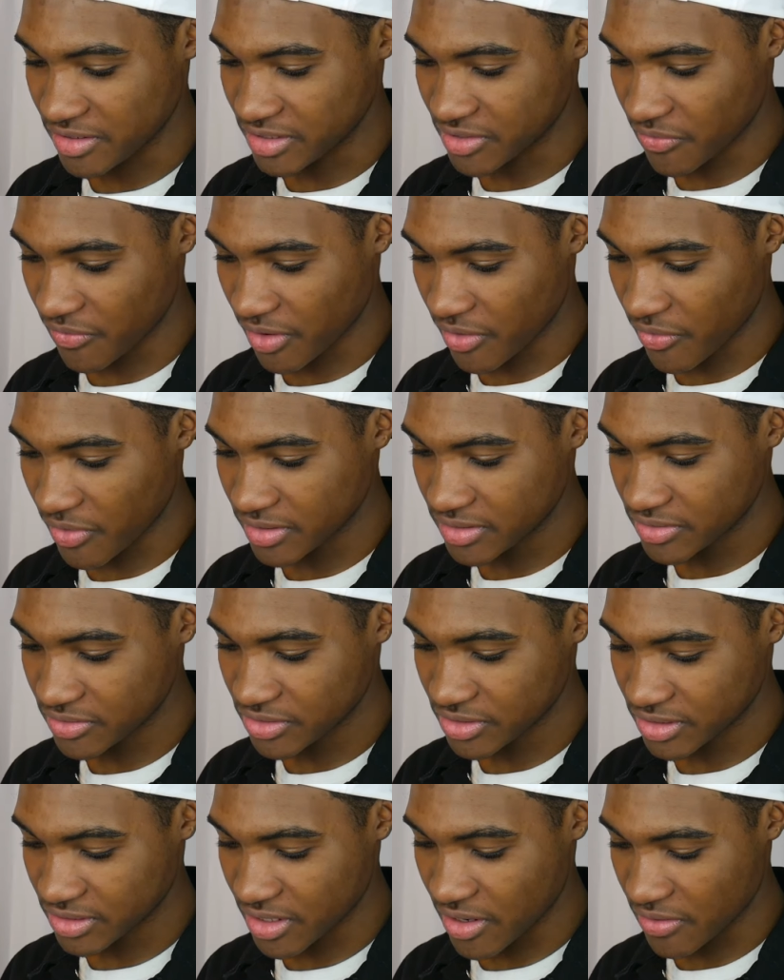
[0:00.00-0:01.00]
So we're going to
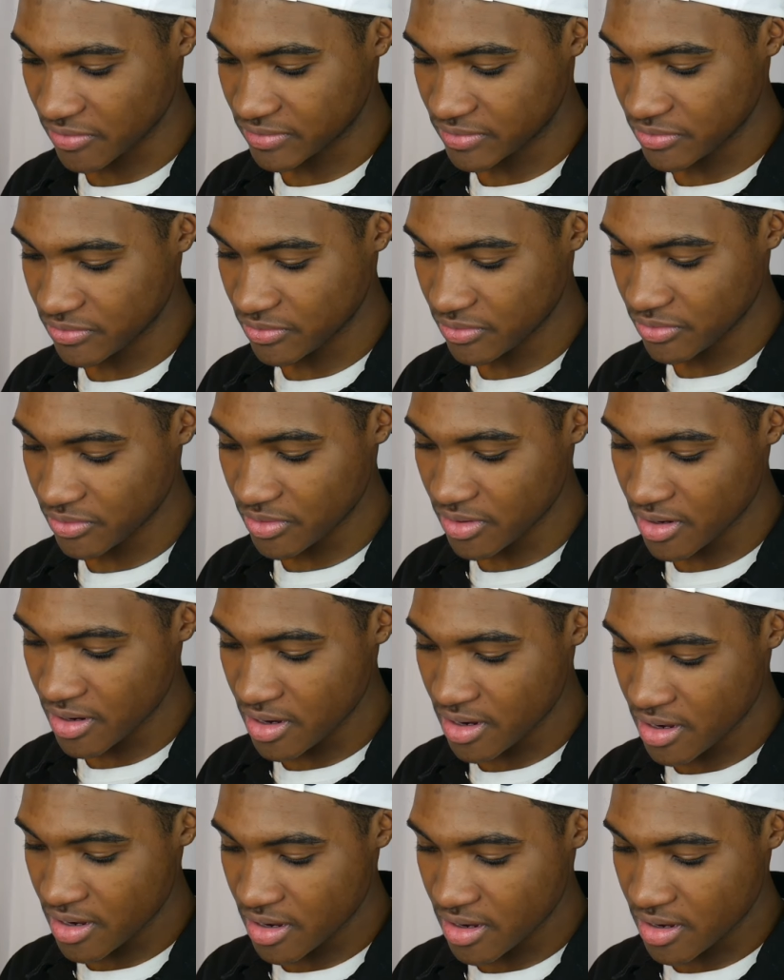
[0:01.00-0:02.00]
just go to
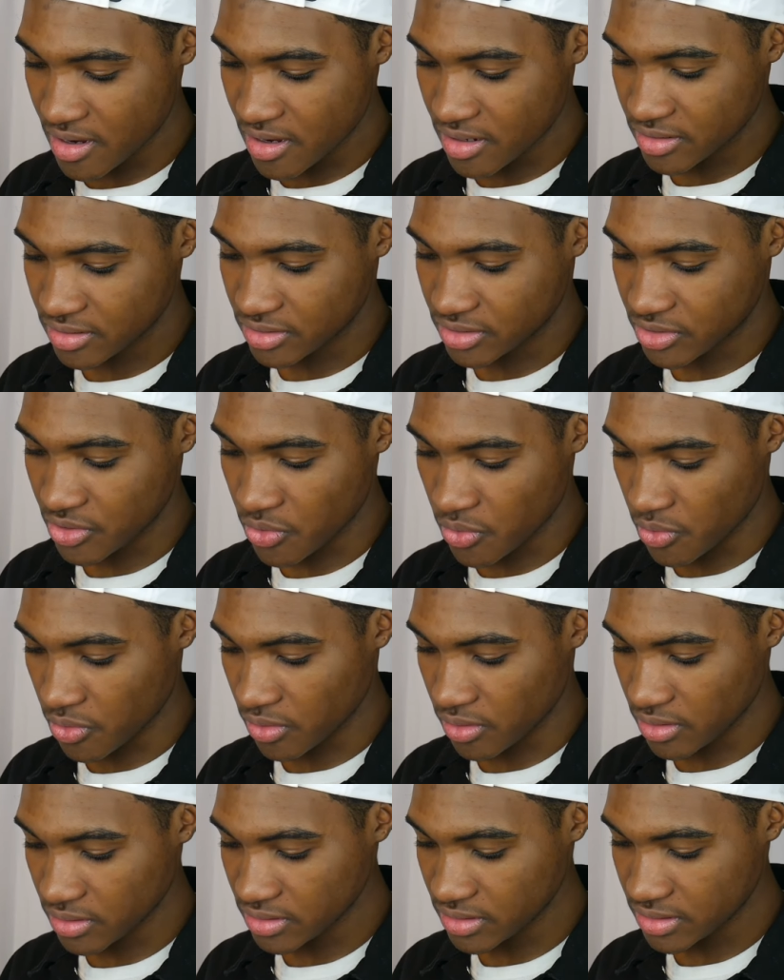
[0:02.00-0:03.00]

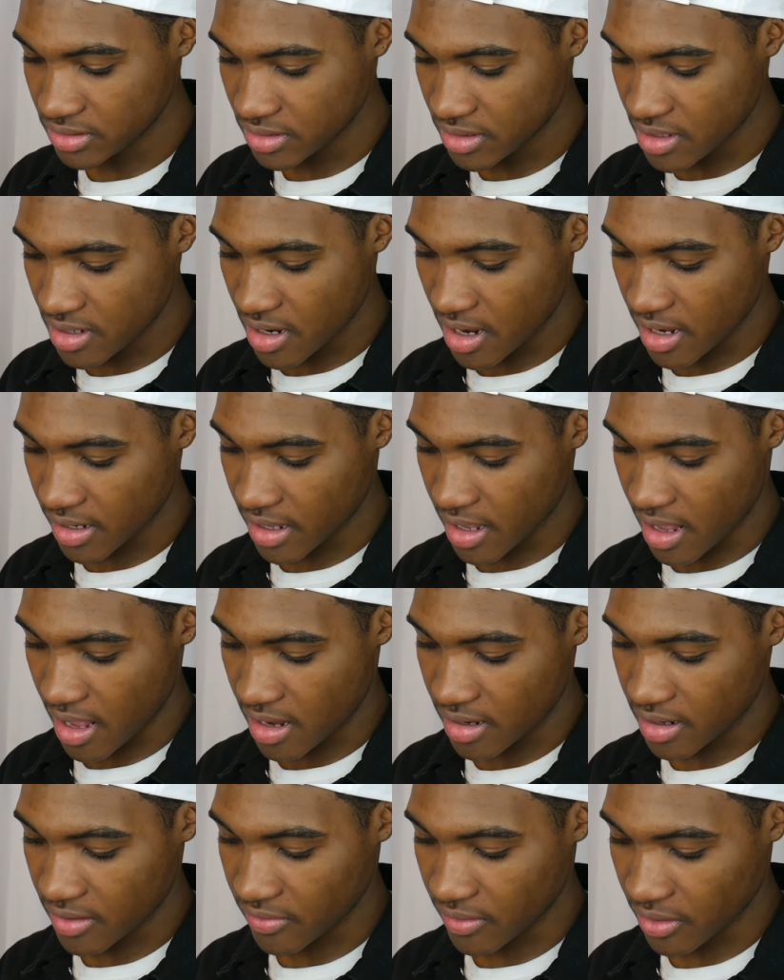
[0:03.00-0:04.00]
Tools
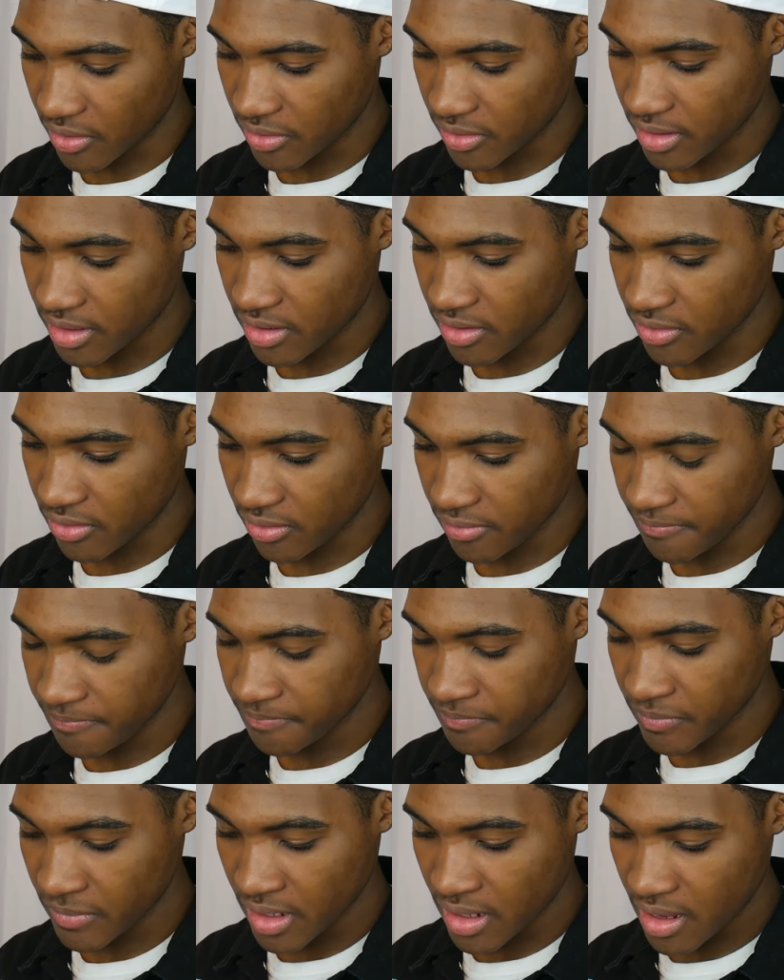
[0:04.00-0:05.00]
again and then go to Heal
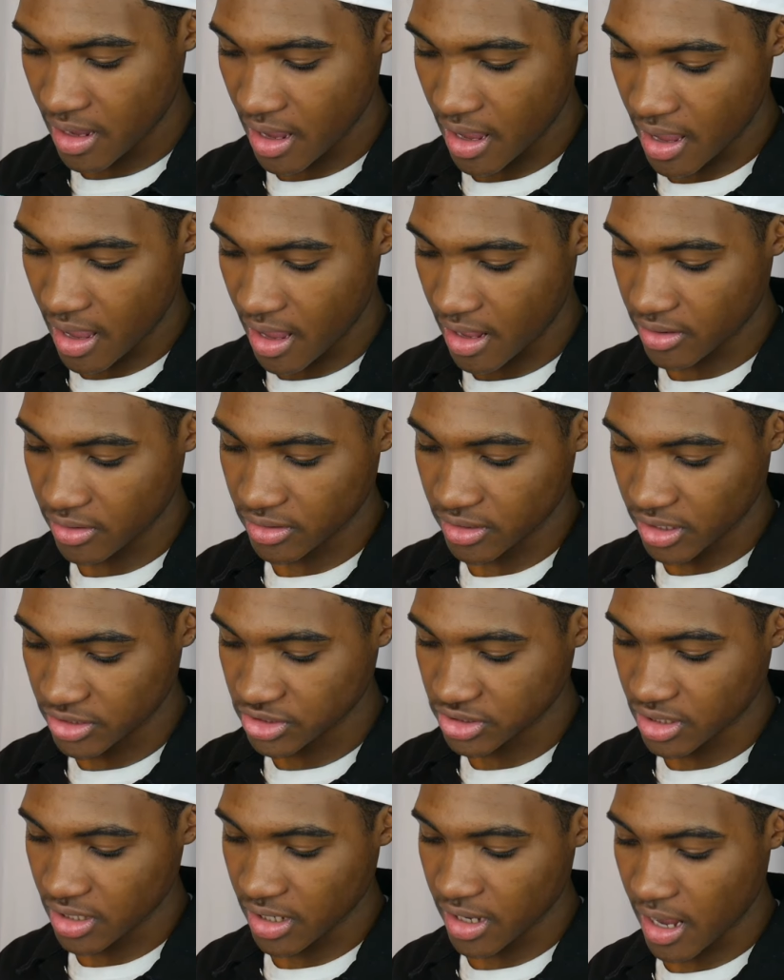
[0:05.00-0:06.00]
and I
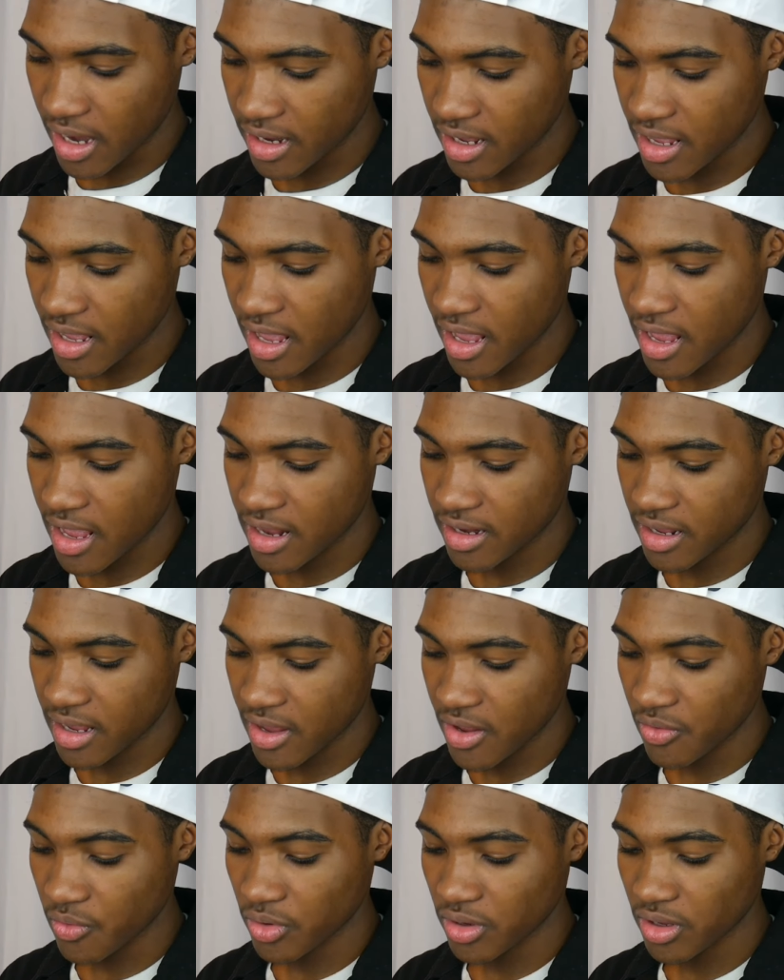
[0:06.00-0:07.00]
just click on it and
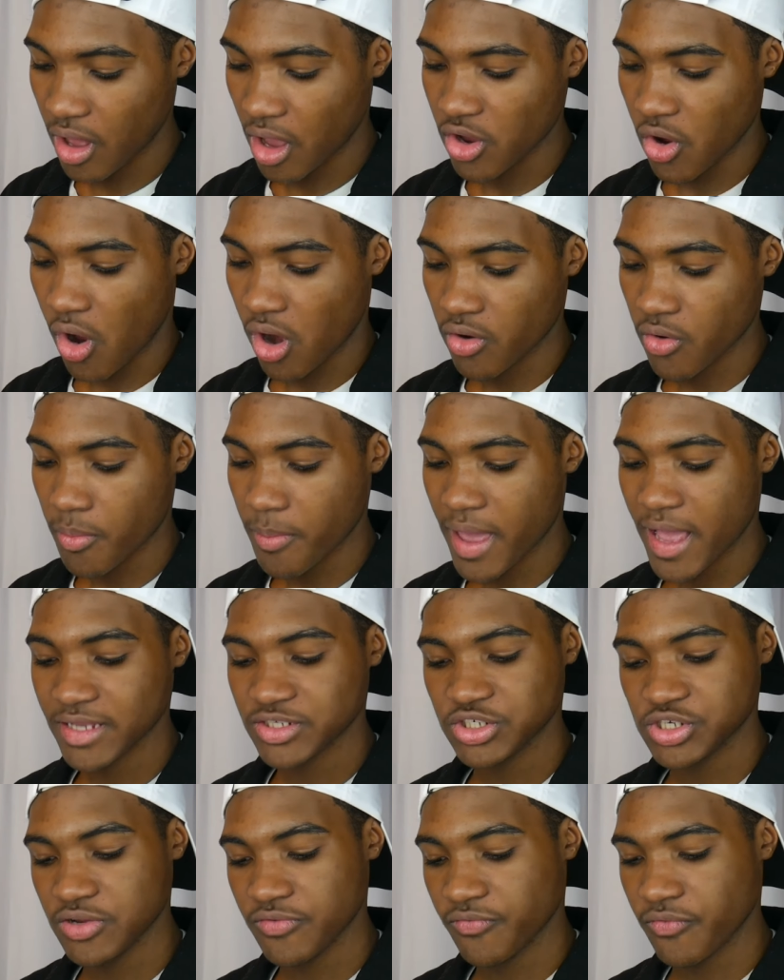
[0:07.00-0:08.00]
it will auto
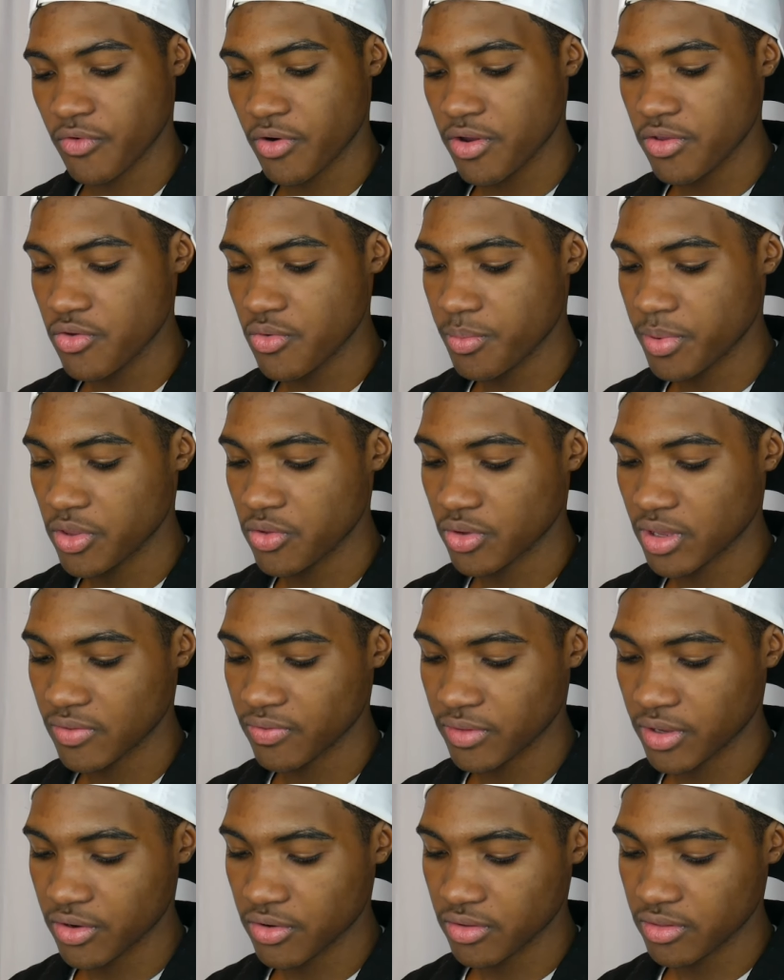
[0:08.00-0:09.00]
match it for you but you can
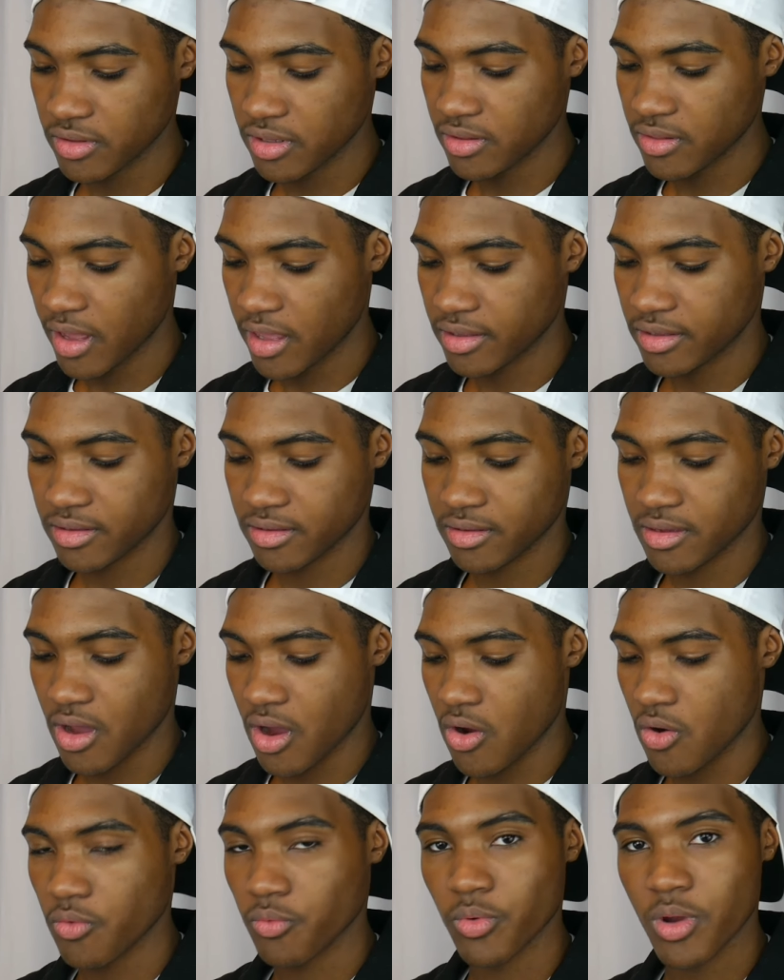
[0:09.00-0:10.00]
literally like
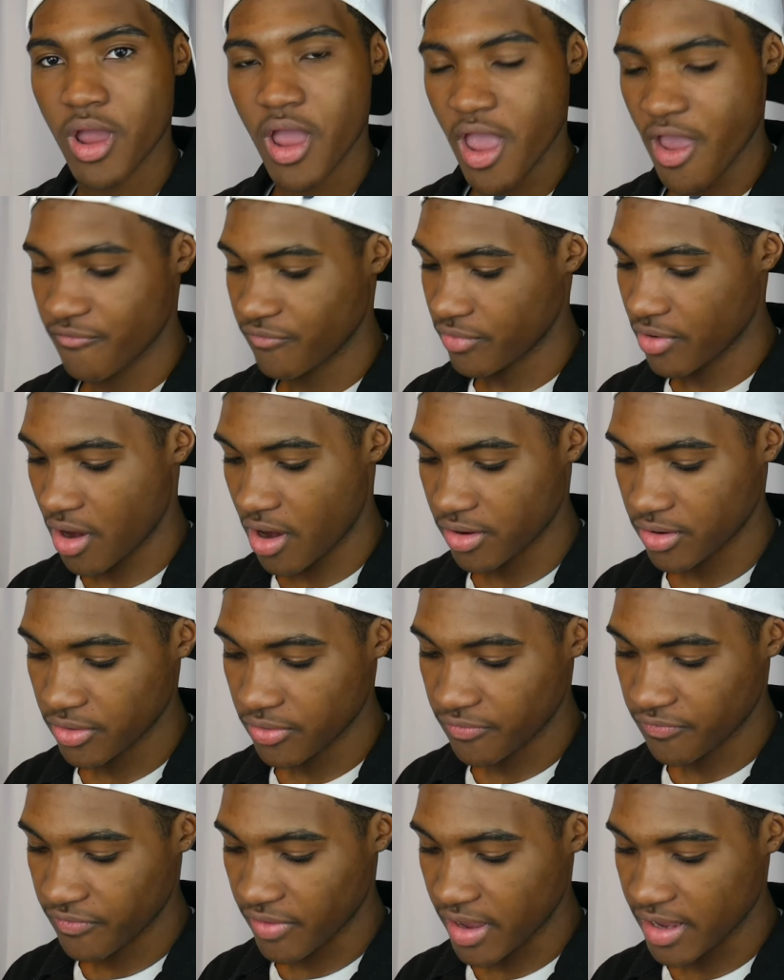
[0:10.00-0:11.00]
go whatever on
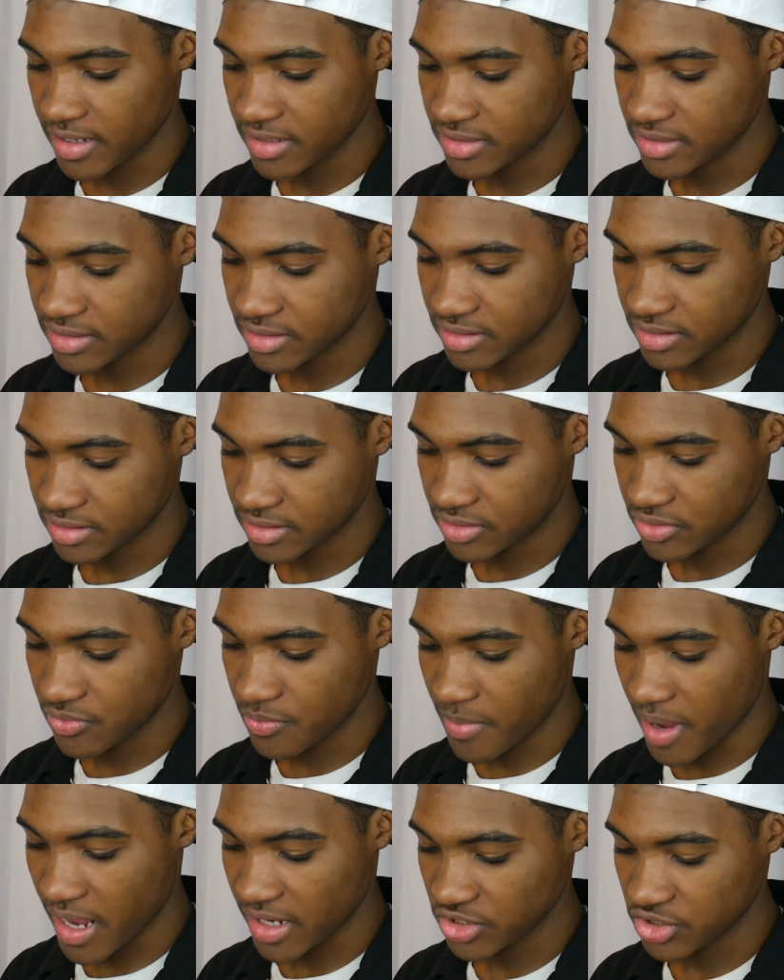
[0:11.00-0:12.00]
your face to
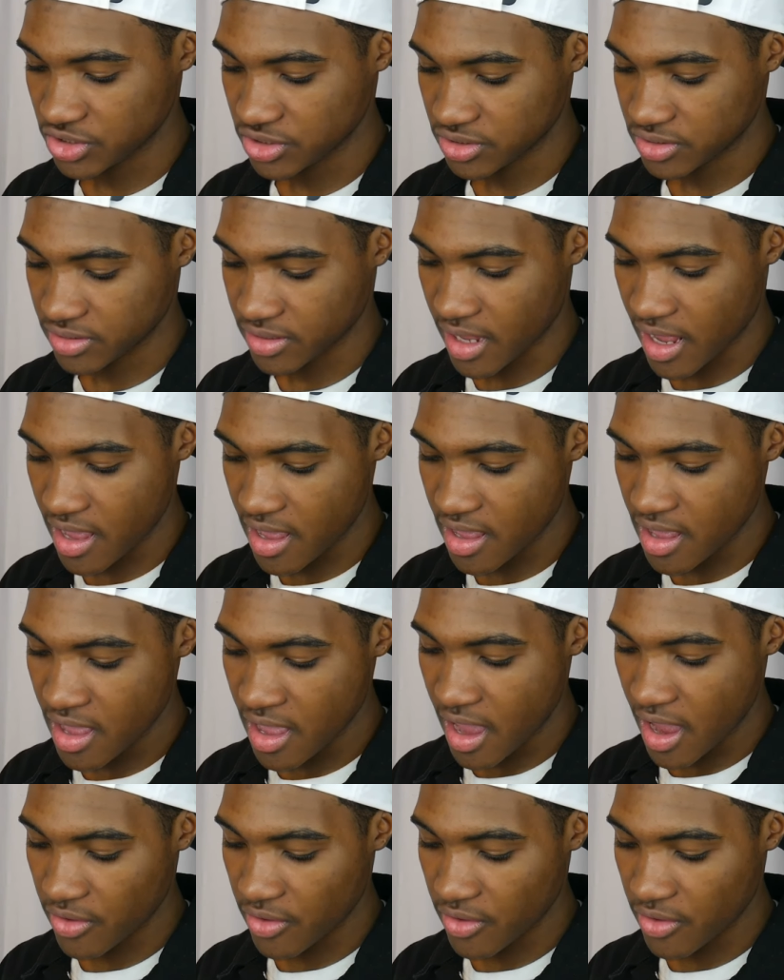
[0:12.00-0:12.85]
match that.